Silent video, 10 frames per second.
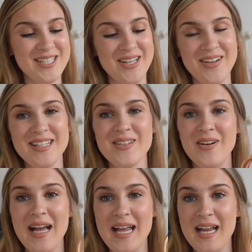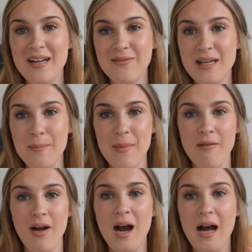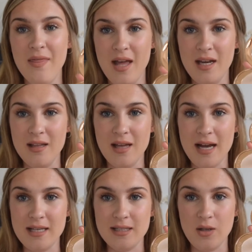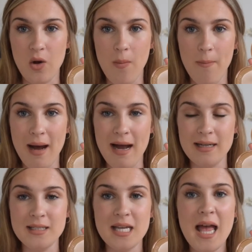so it's got a lovely mirror and then that is the compact